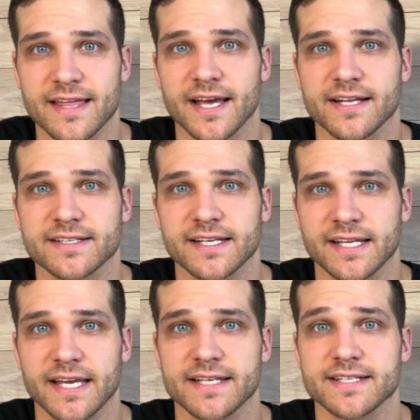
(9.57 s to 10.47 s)
that
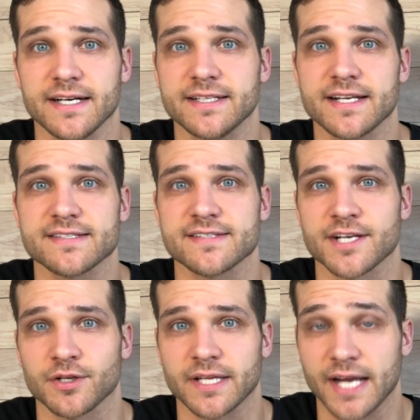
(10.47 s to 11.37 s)
can get
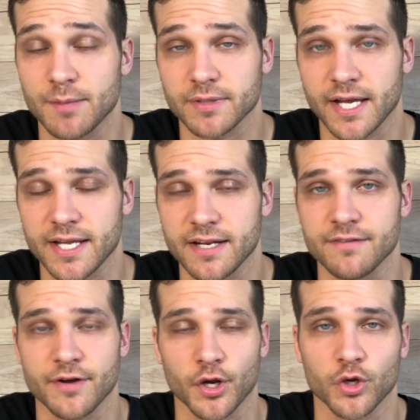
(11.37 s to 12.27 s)
unnecessarily
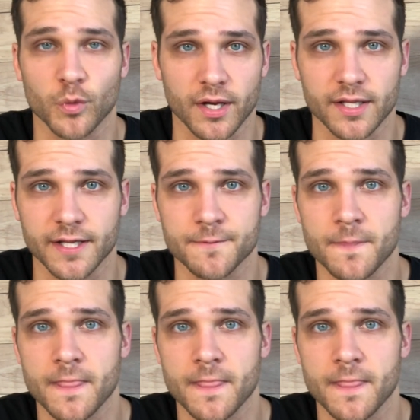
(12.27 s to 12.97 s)
complicated very quickly.